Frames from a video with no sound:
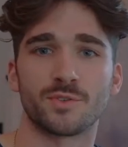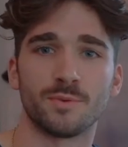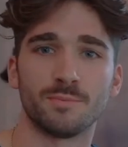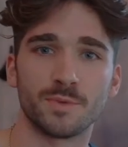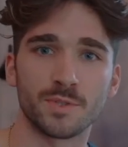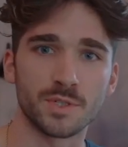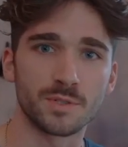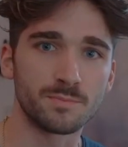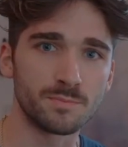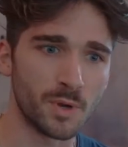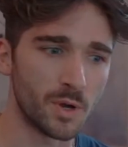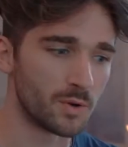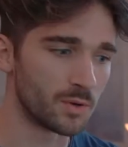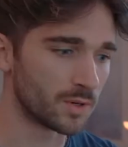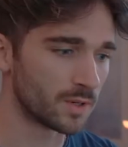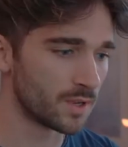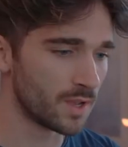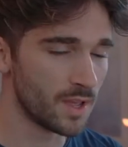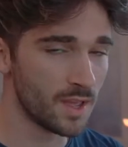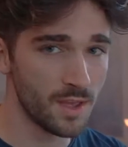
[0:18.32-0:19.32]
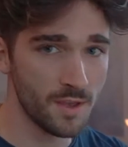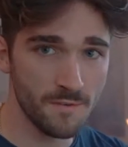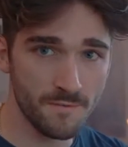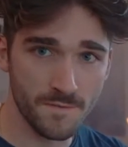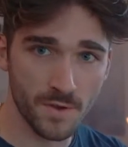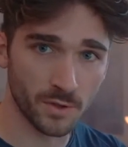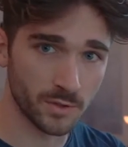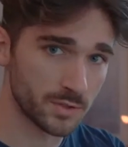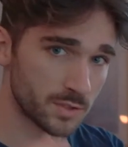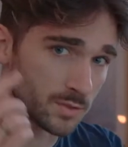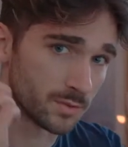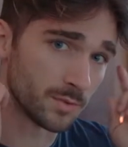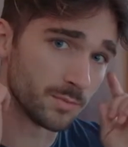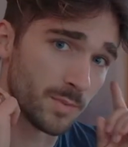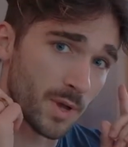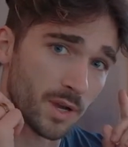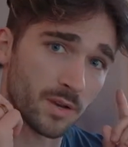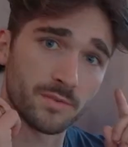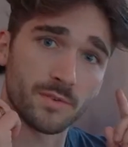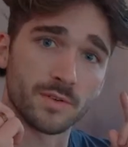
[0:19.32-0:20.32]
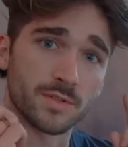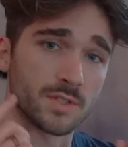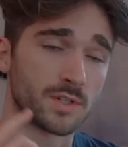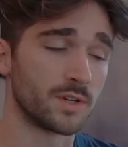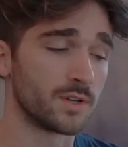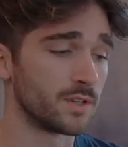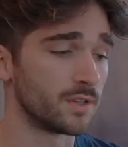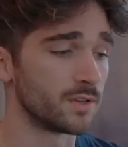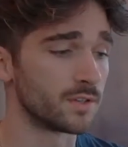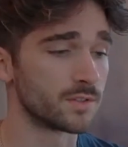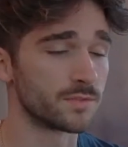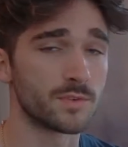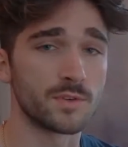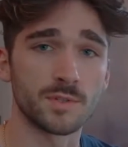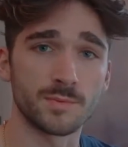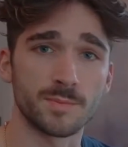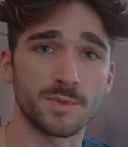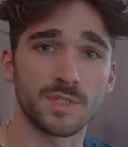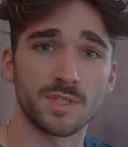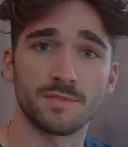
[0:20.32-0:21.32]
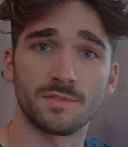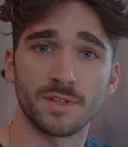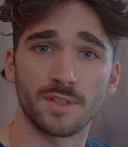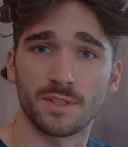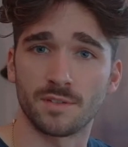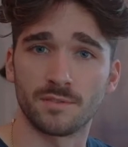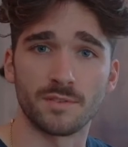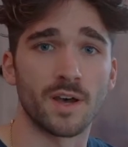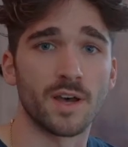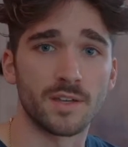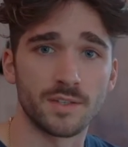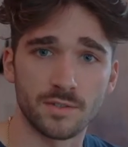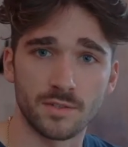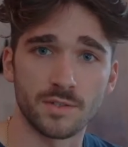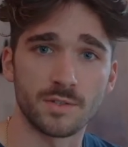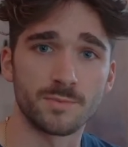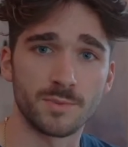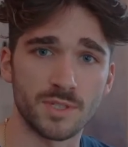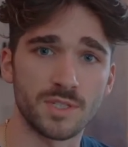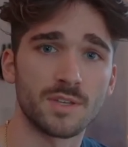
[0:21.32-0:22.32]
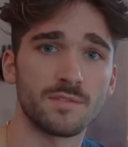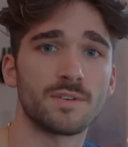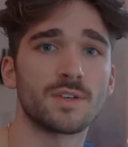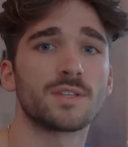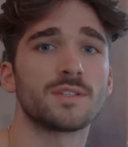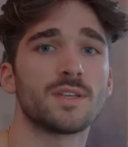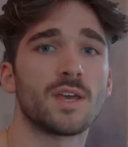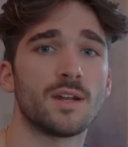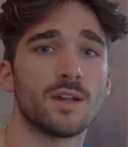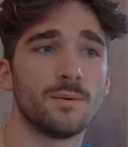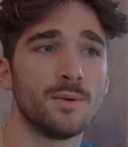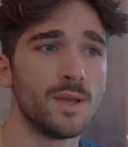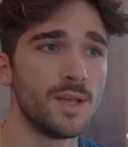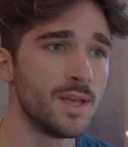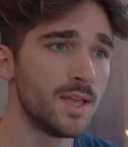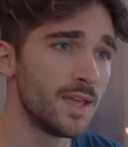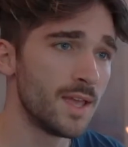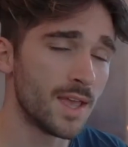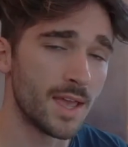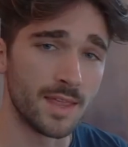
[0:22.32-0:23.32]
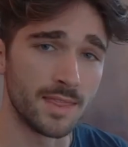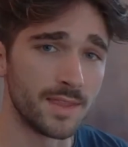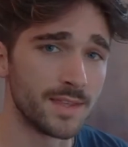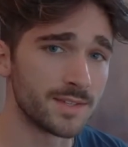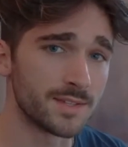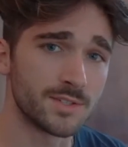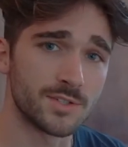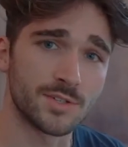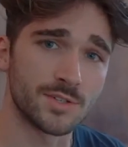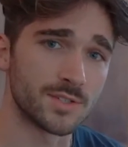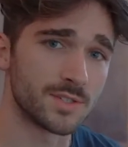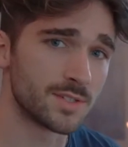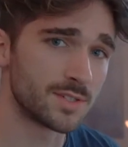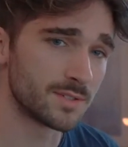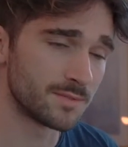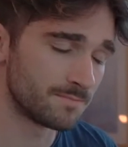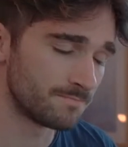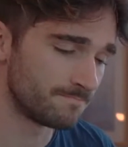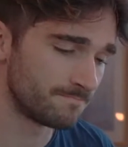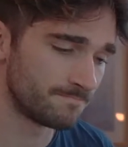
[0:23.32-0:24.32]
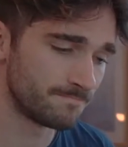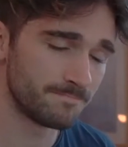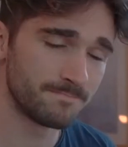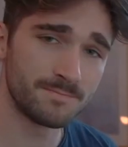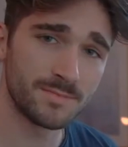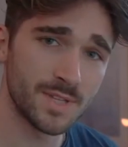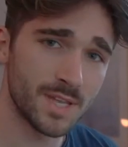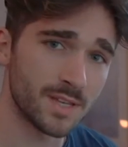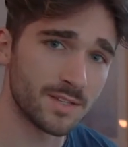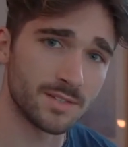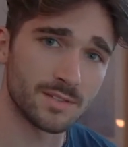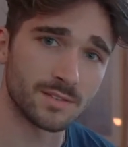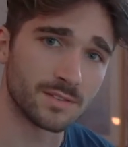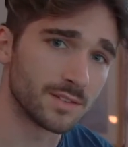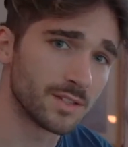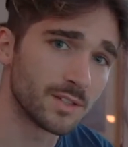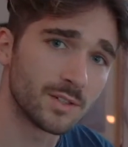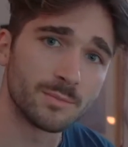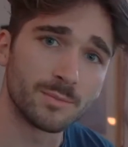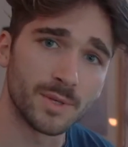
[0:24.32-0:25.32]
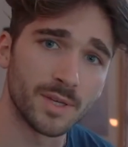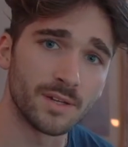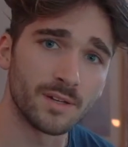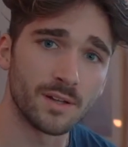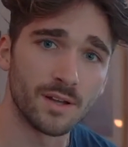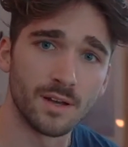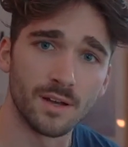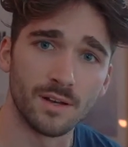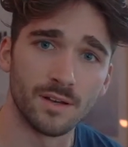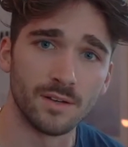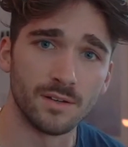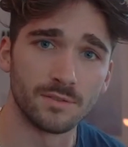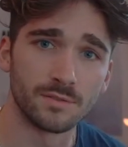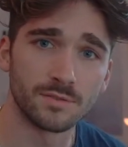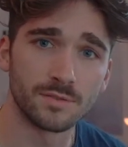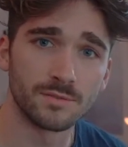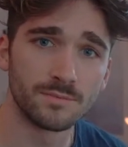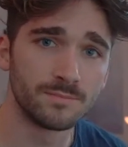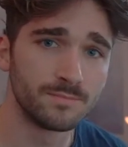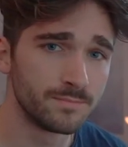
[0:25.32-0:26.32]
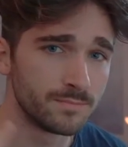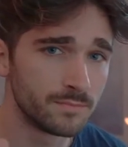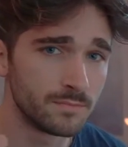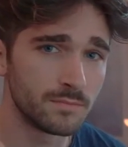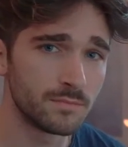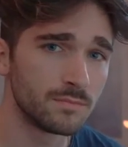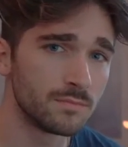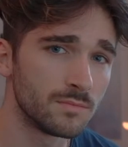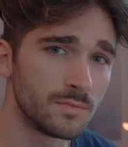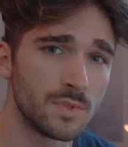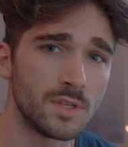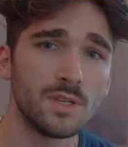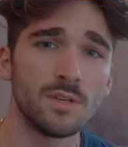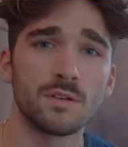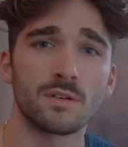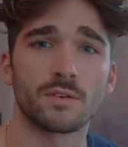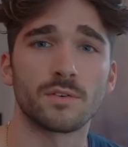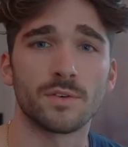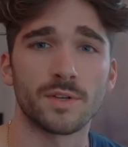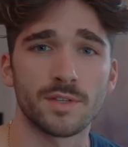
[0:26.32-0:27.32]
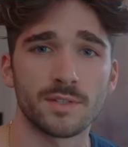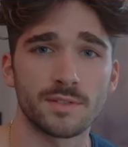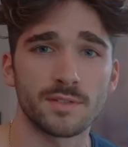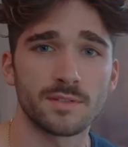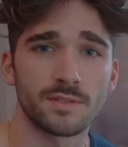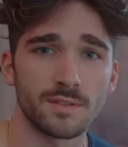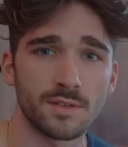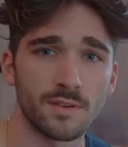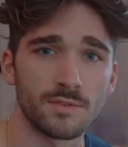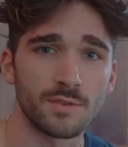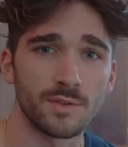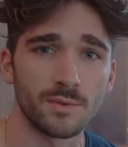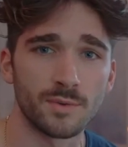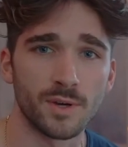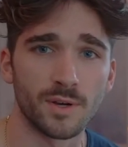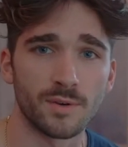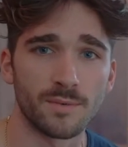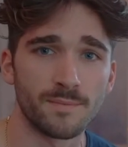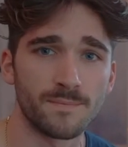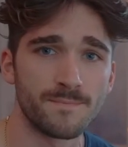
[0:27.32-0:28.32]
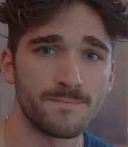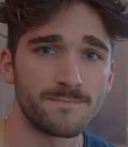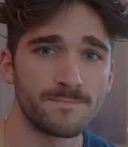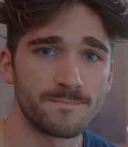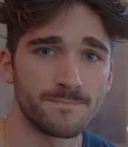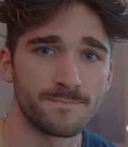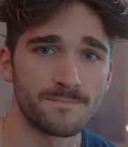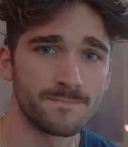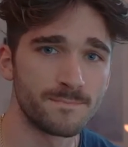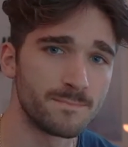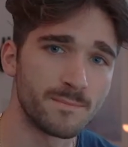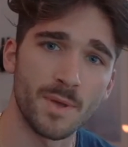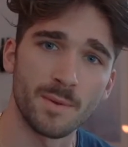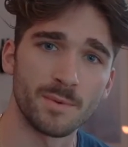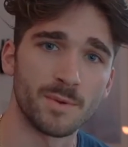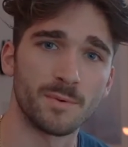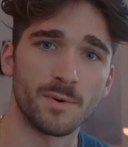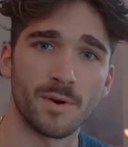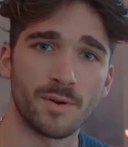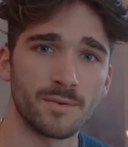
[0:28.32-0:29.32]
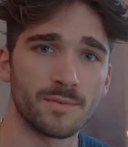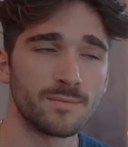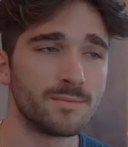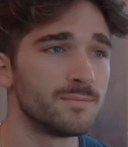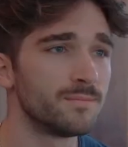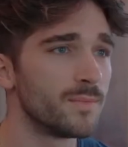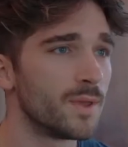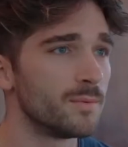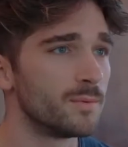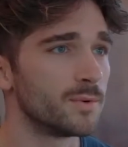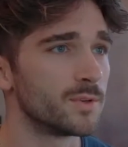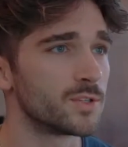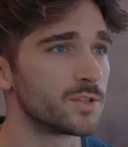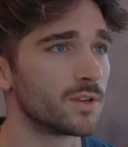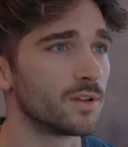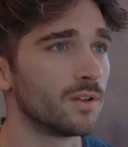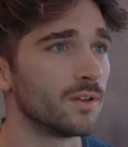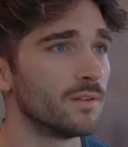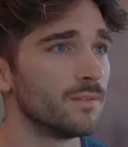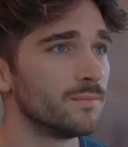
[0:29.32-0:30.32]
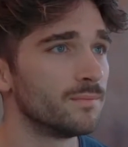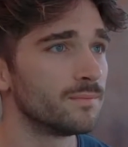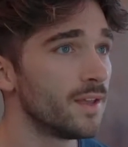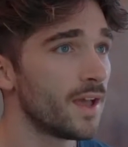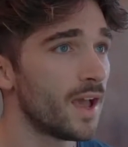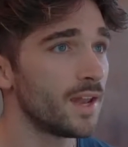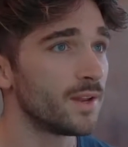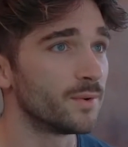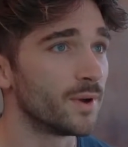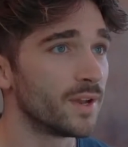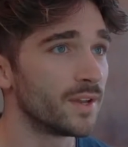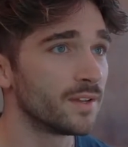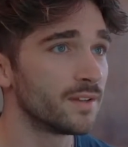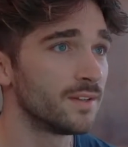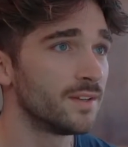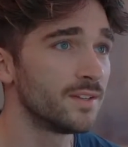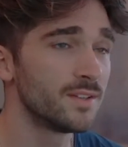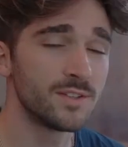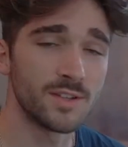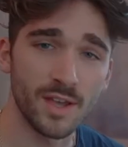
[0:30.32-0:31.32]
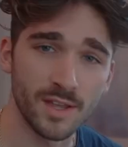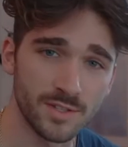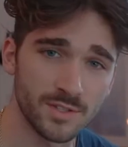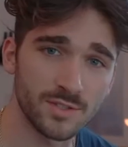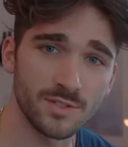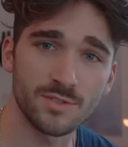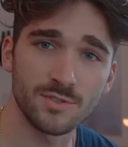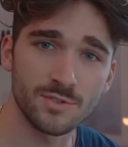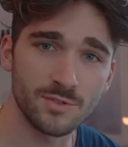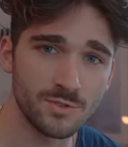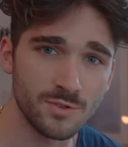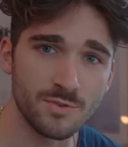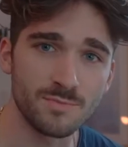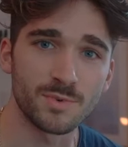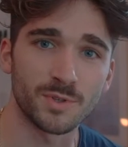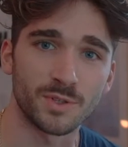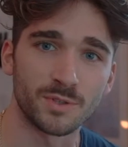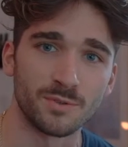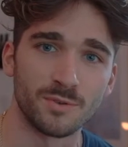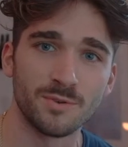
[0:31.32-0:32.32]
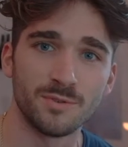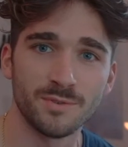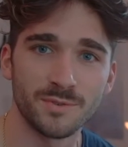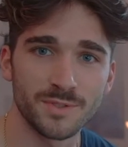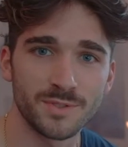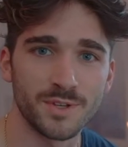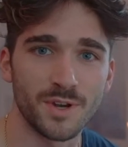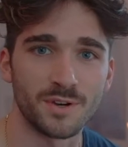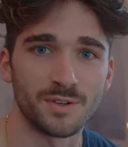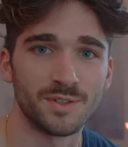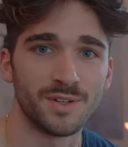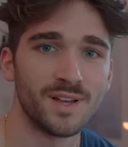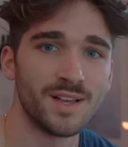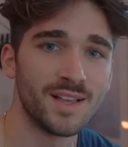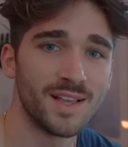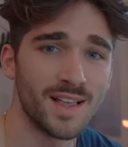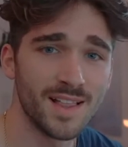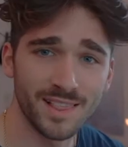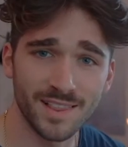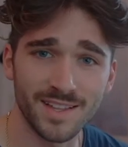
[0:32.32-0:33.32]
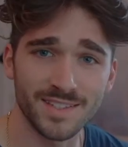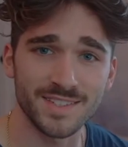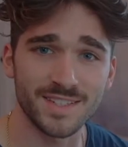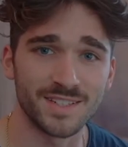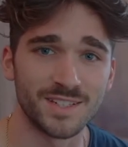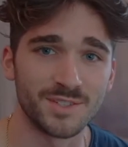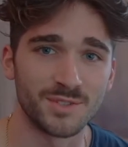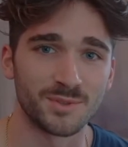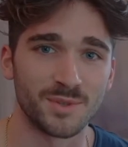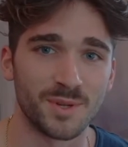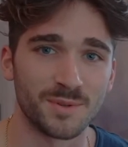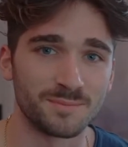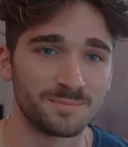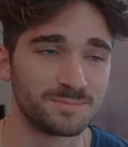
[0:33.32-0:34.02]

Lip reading: a bespoke filter with microphones in our ears for a specific device or specific setup. And this just takes a little bit of ear grease, if you will. Maybe you won't. Maybe we shouldn't. Anyway, it's super cool, so let's get into it.